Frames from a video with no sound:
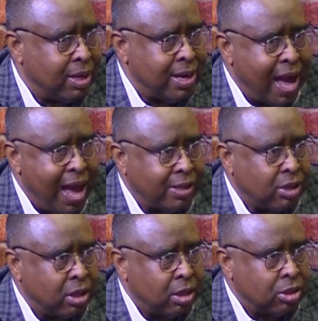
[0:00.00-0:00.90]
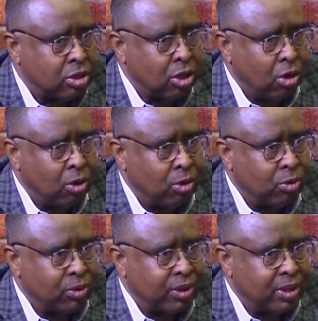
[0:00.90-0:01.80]
Not
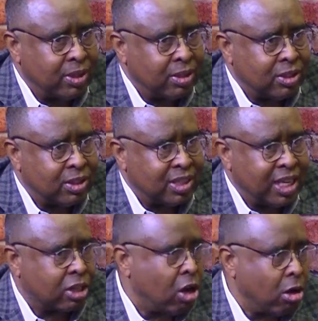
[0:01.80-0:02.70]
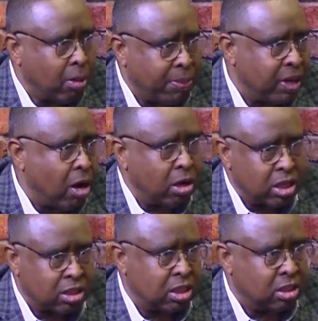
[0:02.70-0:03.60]
so get caught up in all
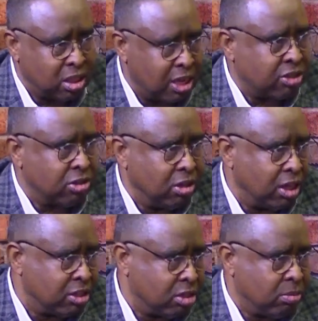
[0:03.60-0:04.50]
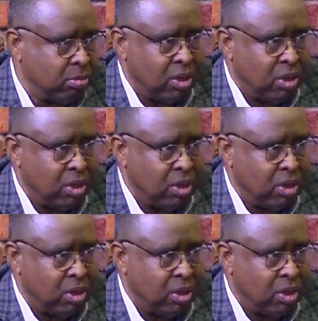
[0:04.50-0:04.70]
this sensationalism.